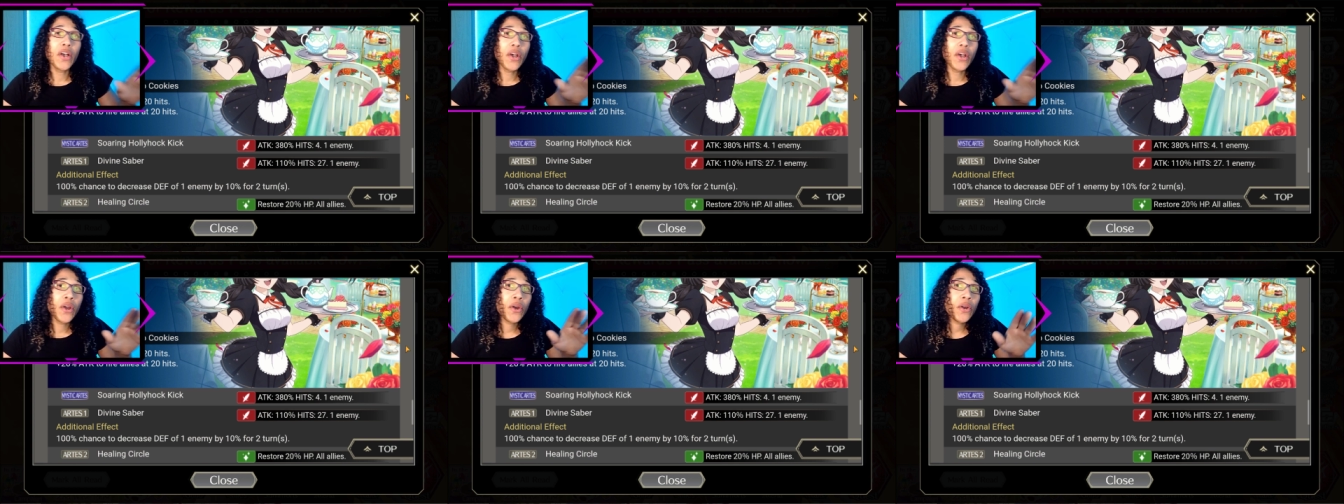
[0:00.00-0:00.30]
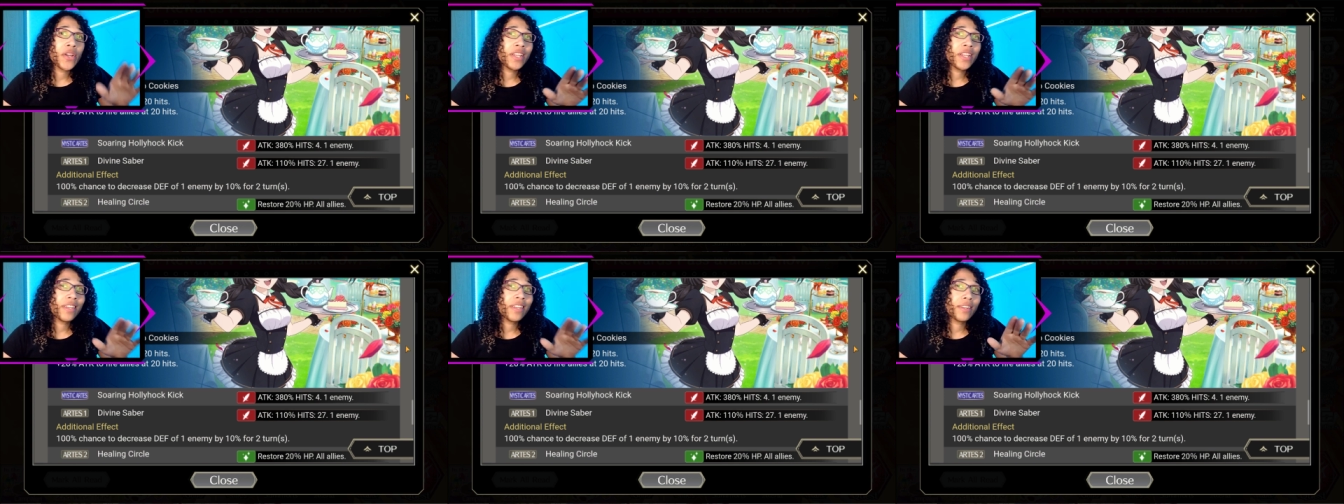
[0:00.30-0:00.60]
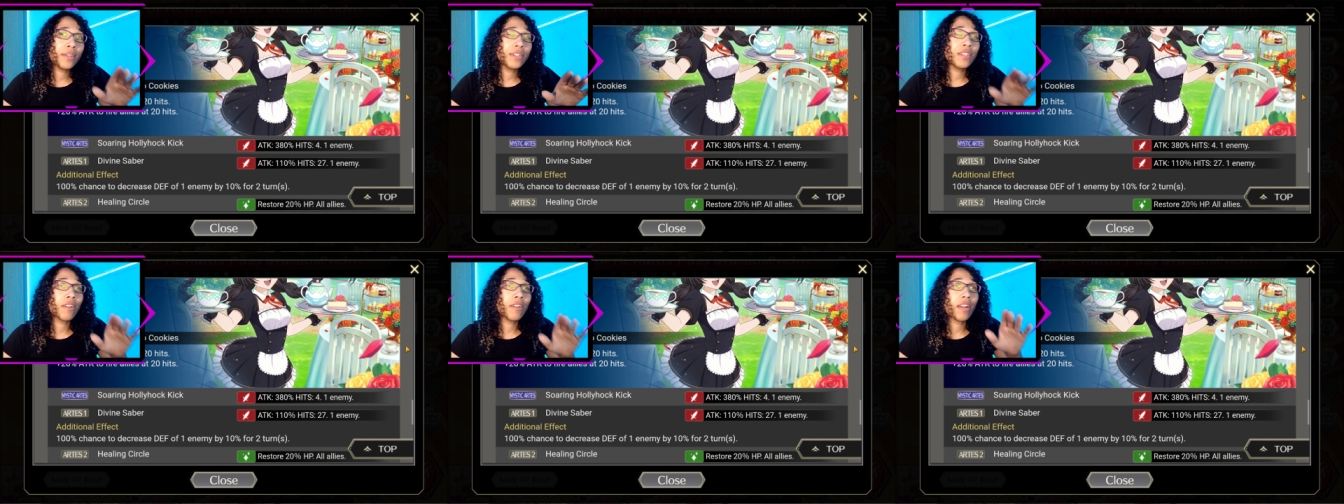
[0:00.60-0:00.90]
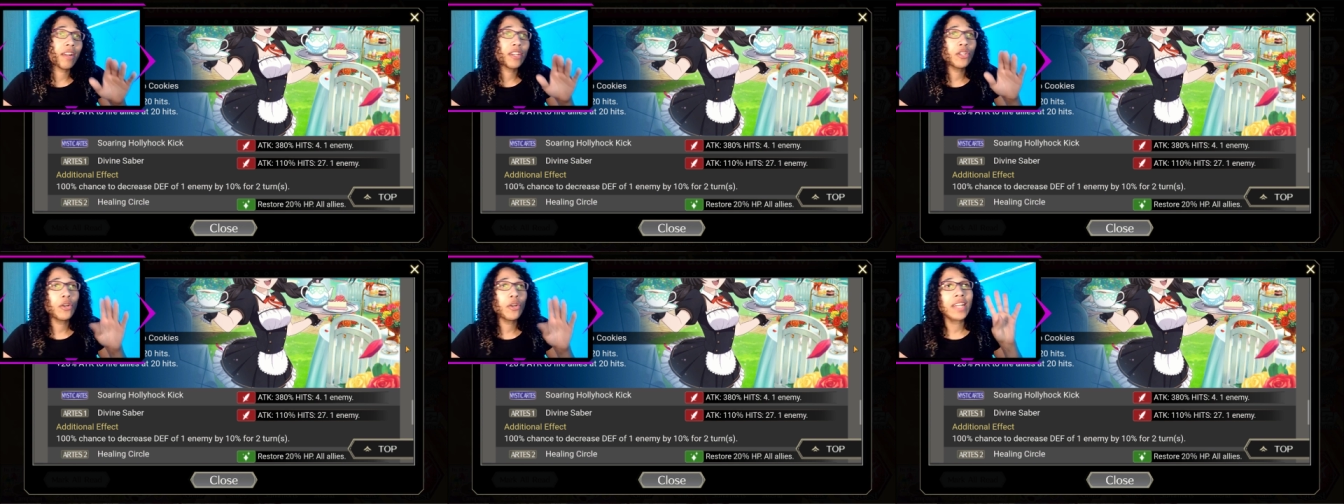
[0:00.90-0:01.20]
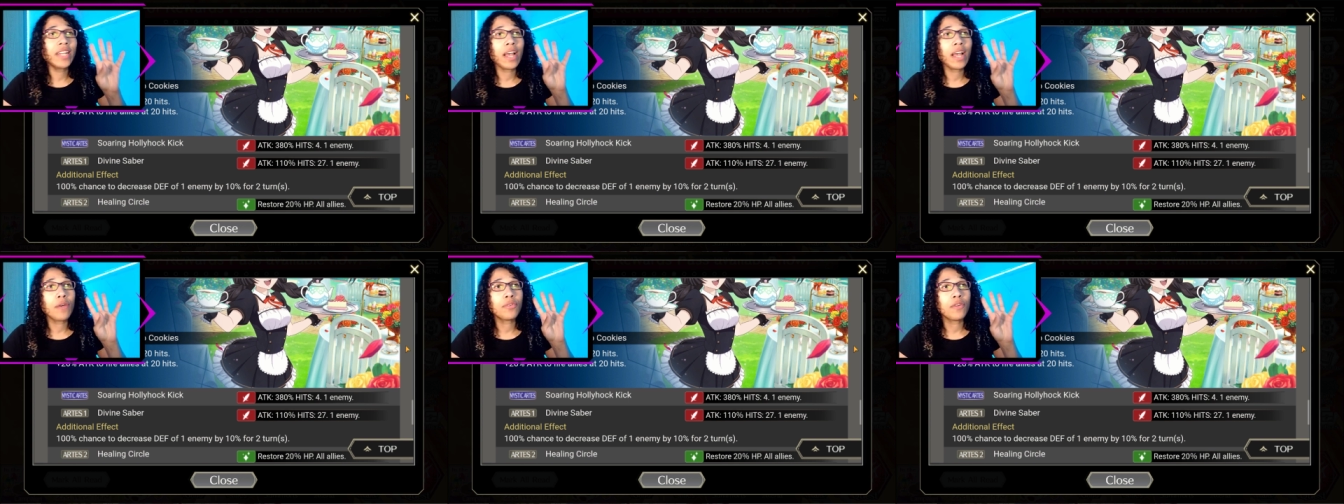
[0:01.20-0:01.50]
Her heal is on a
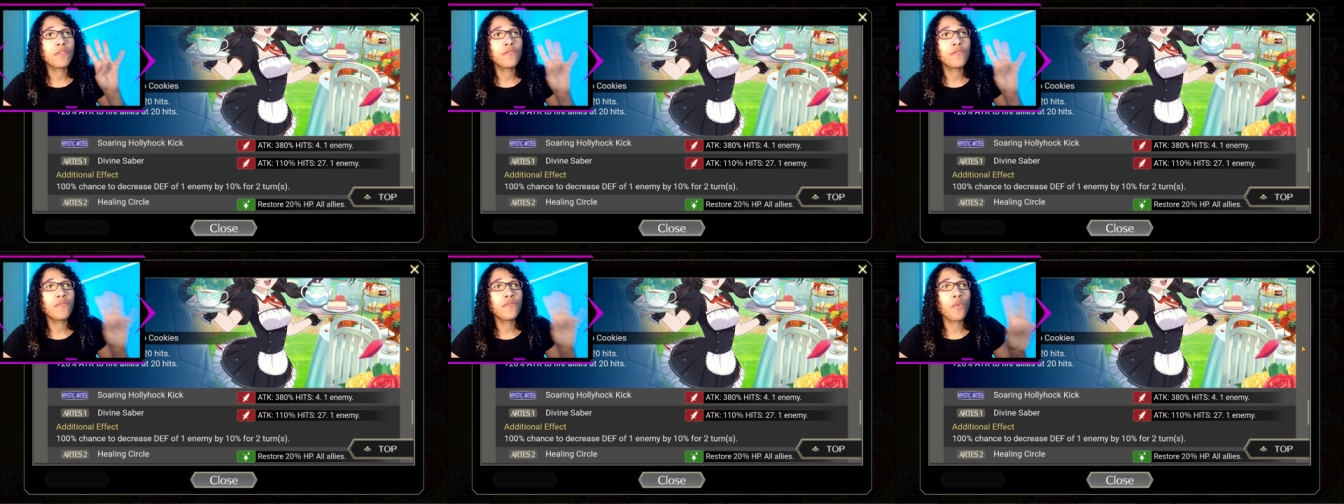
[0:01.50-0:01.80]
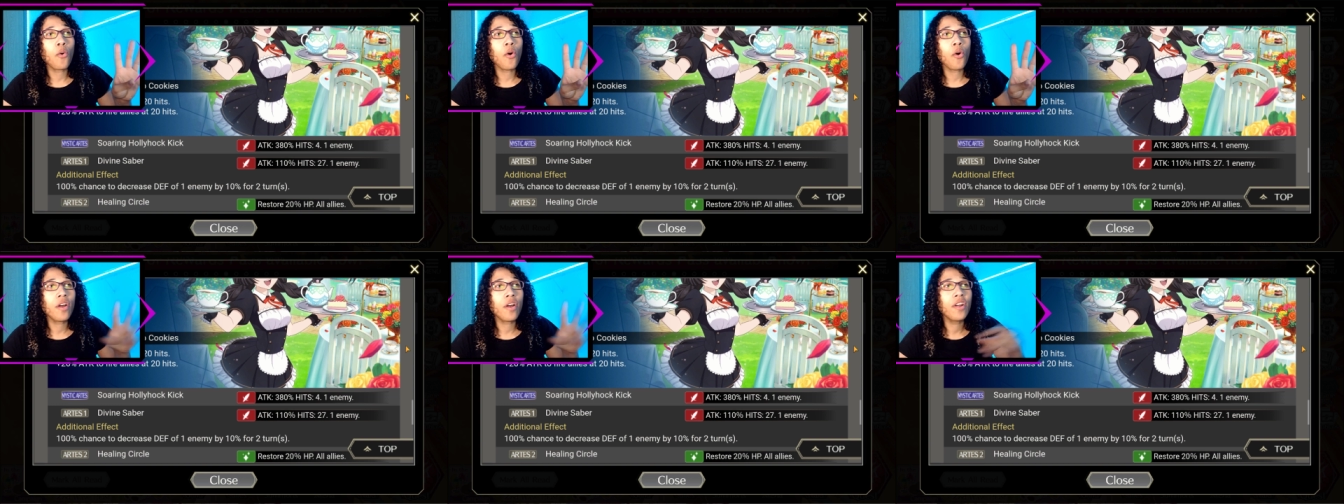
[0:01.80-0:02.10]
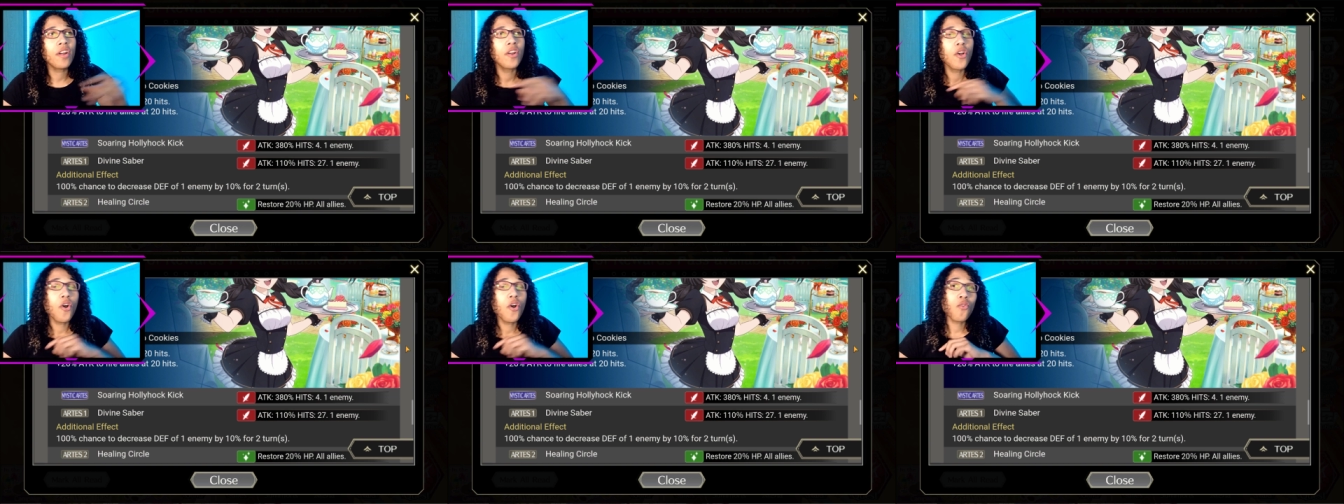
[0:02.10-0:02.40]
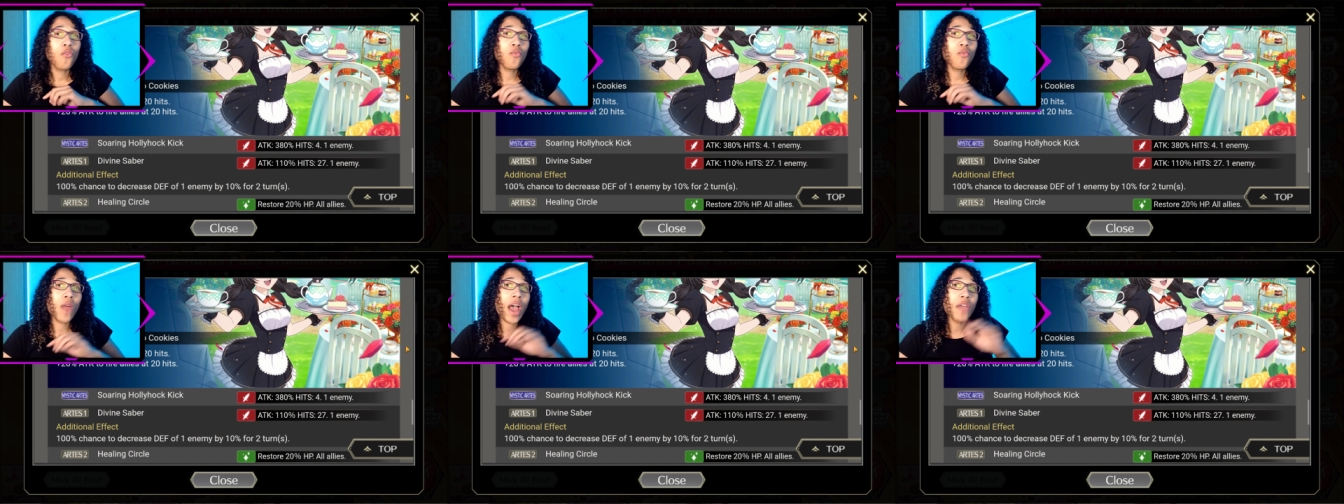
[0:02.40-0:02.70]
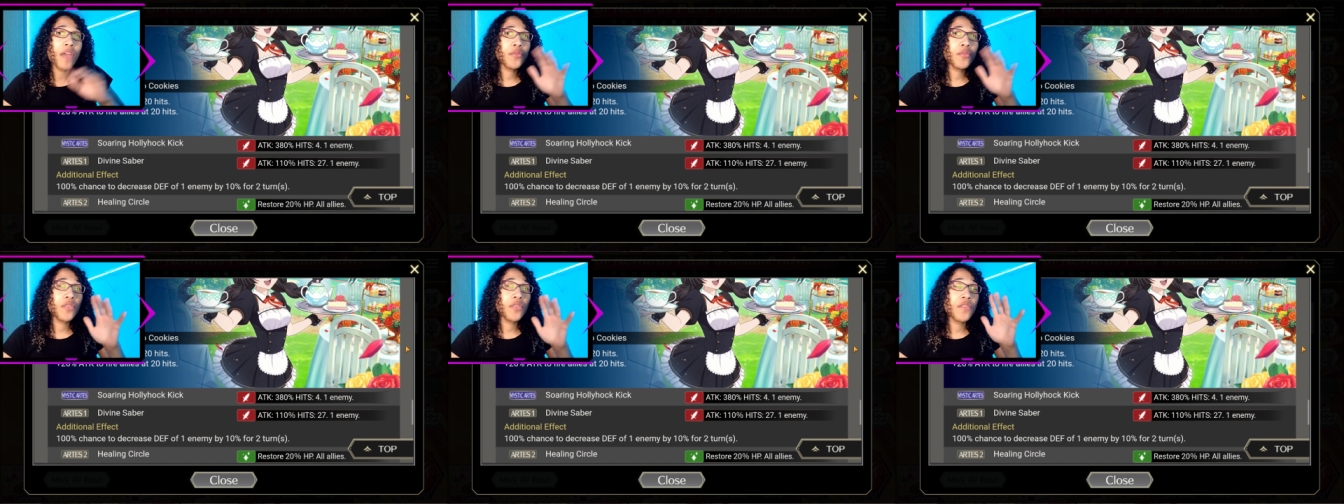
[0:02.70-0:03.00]
turn count of 4
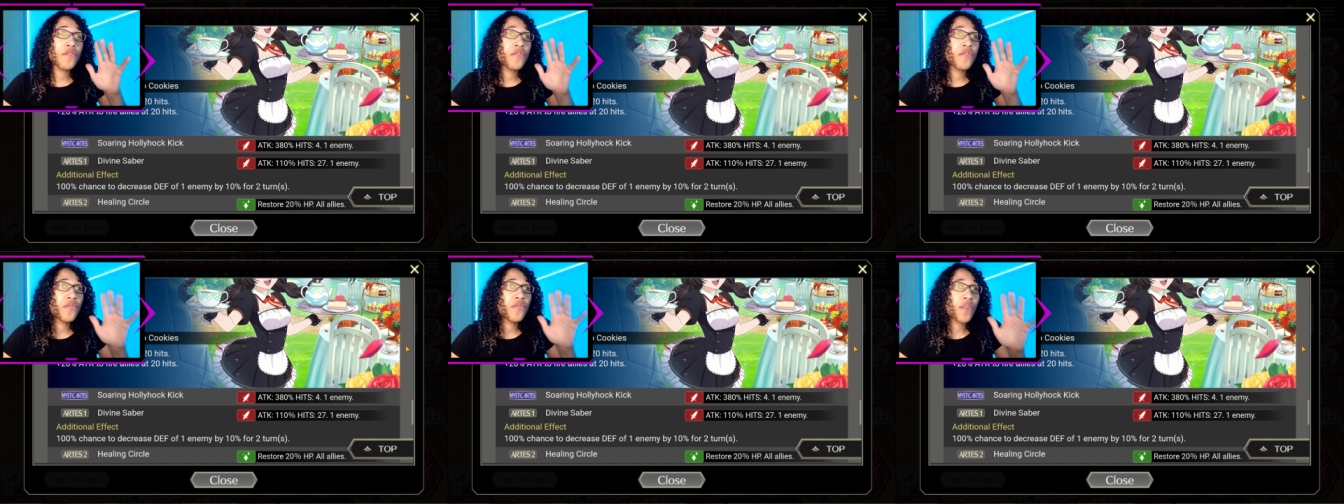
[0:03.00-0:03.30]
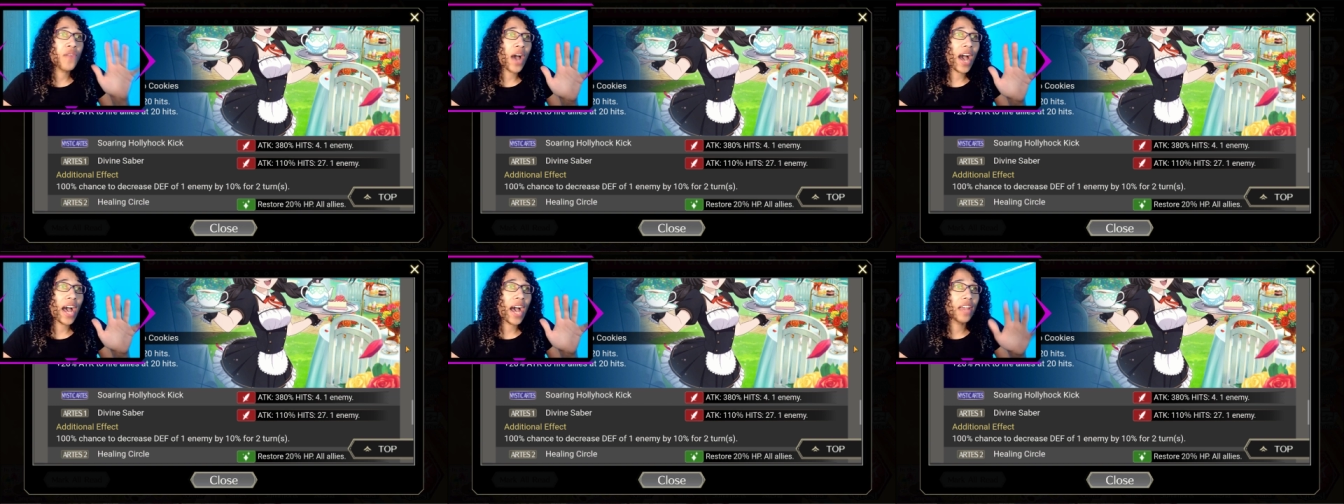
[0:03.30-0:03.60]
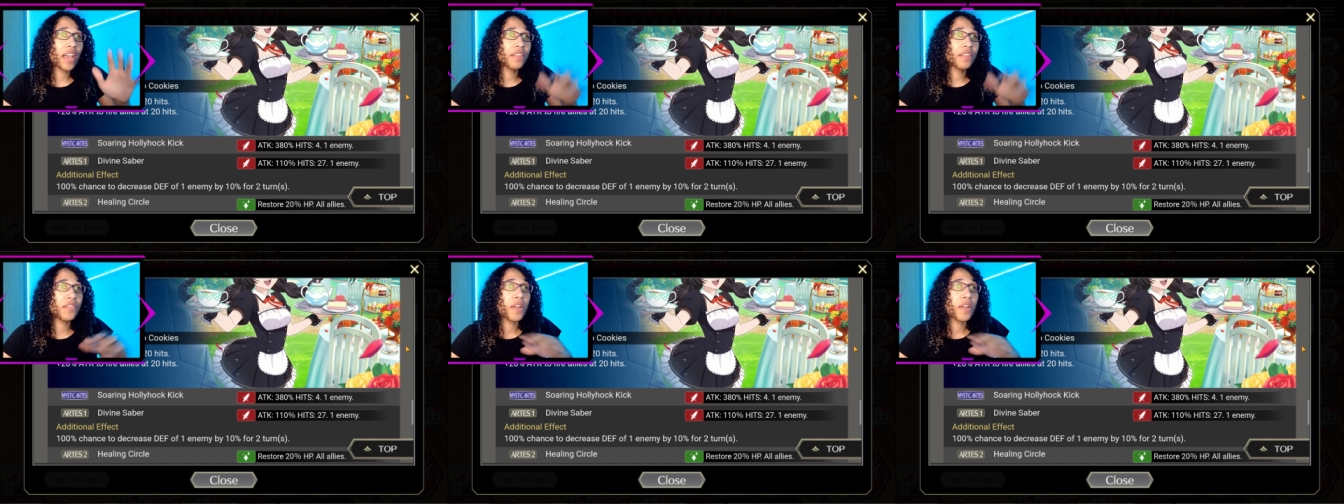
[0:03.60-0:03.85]
rather than 5,